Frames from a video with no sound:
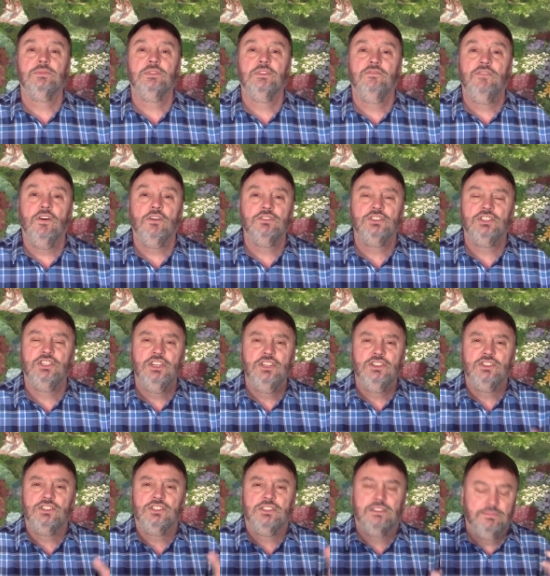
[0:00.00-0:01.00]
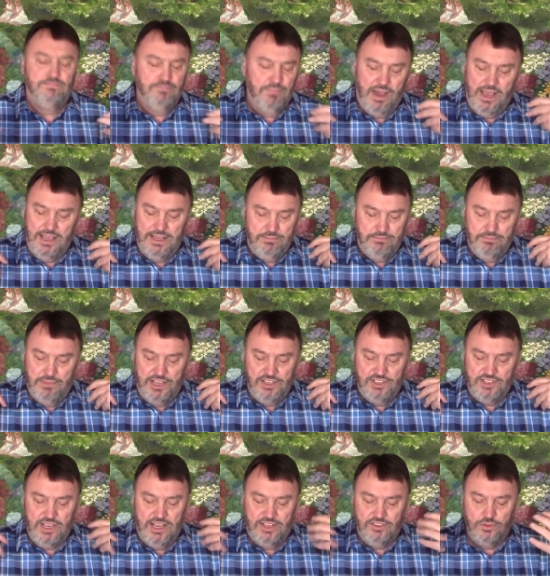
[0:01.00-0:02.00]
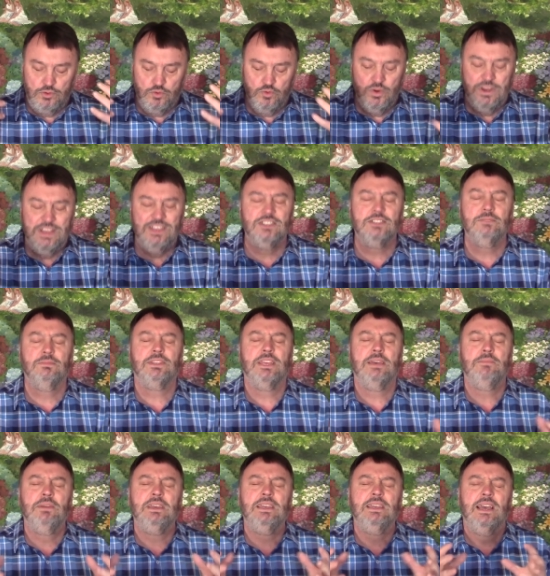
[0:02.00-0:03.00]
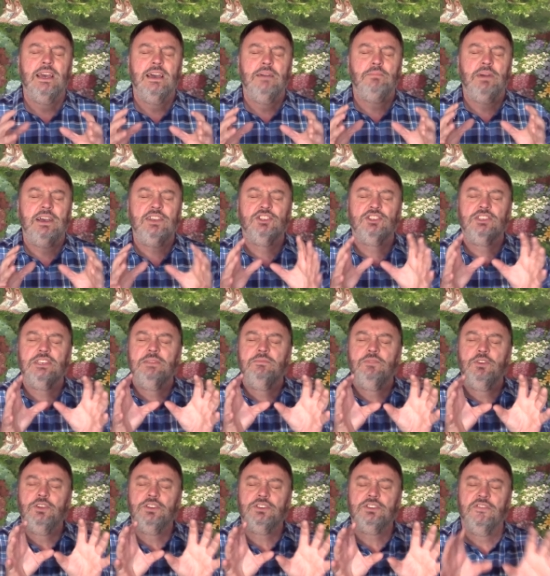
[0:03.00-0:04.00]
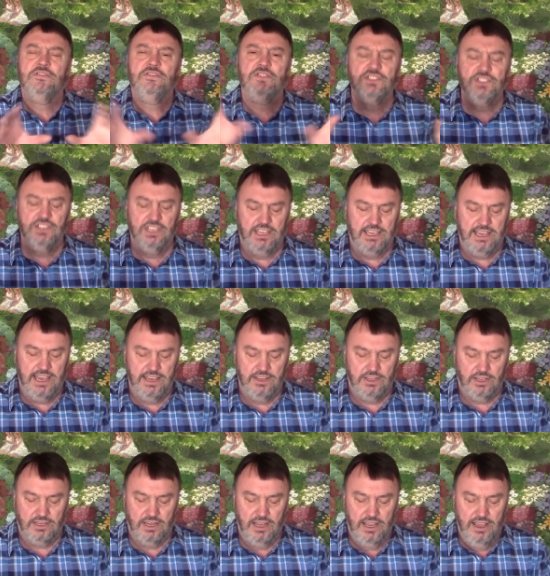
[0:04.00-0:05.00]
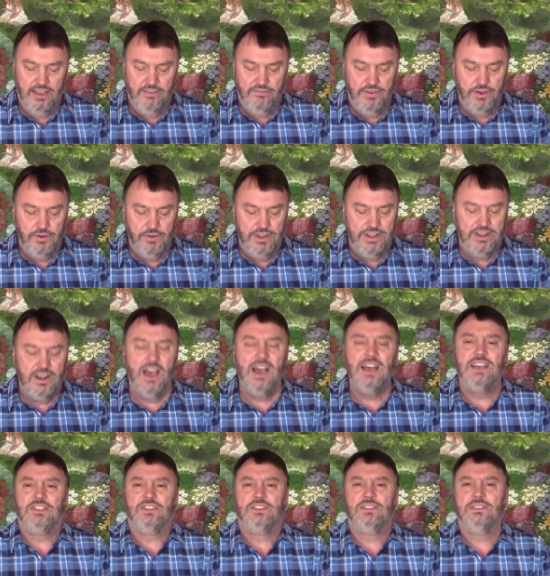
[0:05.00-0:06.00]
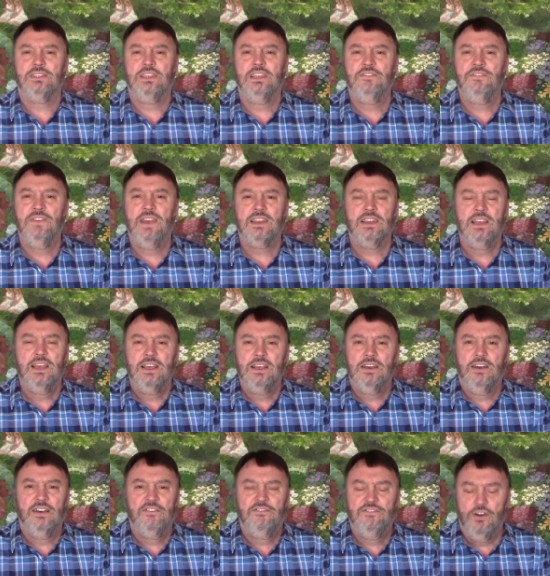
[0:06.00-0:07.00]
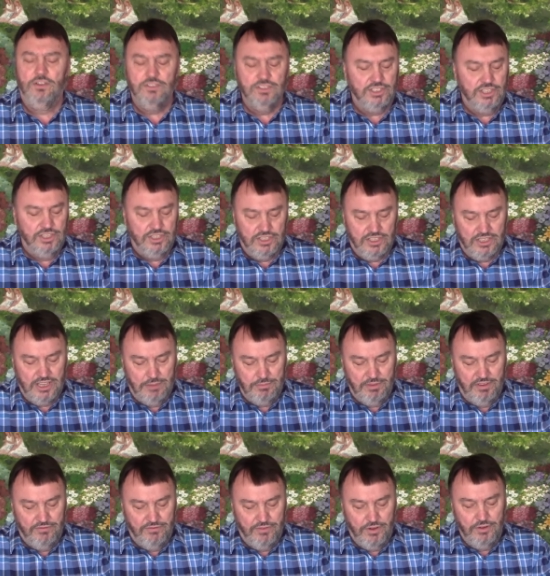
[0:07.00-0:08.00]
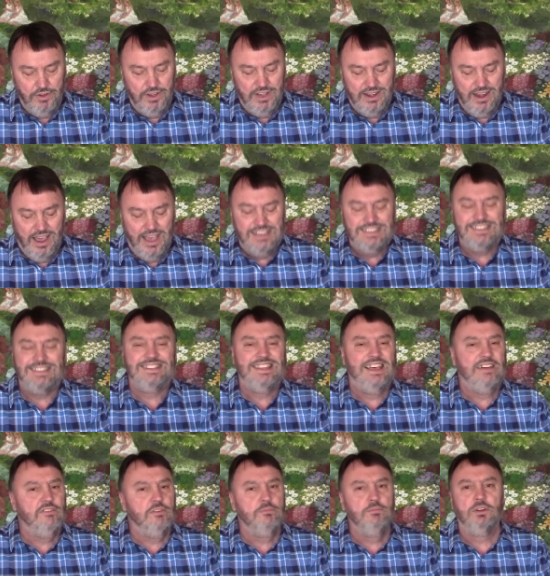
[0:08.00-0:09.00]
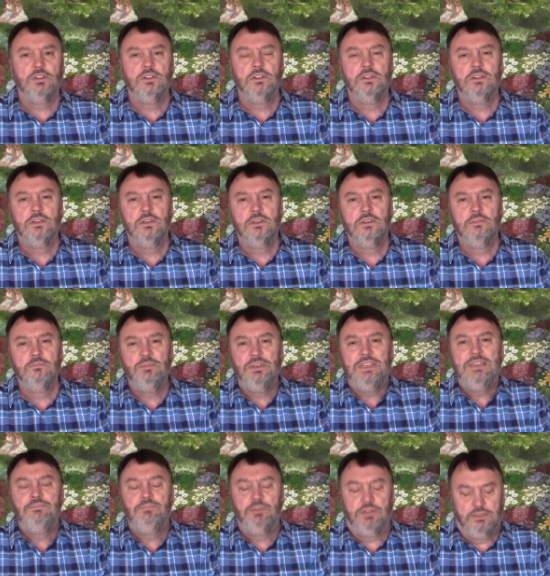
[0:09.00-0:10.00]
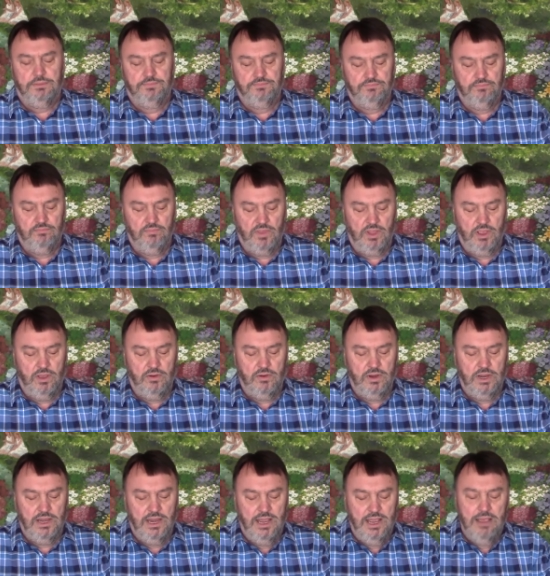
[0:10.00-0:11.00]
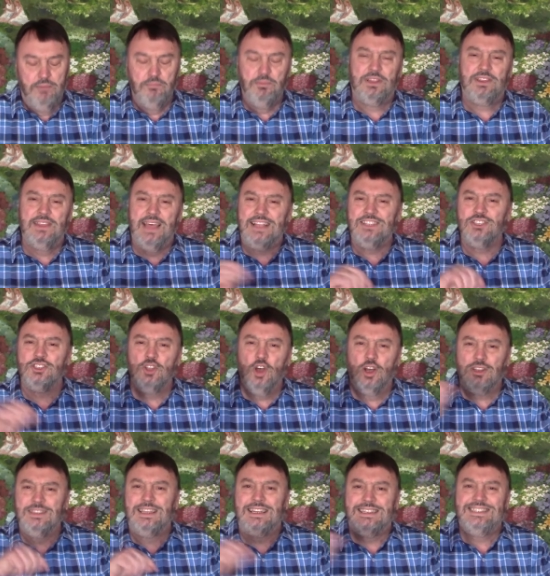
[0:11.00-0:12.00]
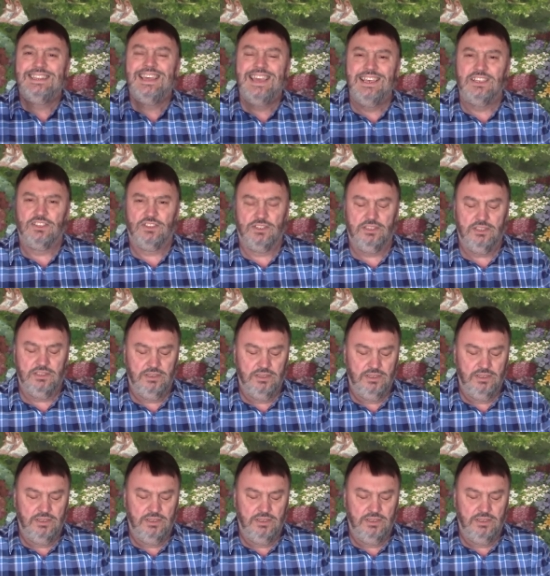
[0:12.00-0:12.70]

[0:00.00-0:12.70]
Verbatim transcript: False teachers may, may sound reasonable. They may, may seem very sophisticated, very nice. In fact, uh, false teachers can be very nice, lovable people. All right? But that's not the test.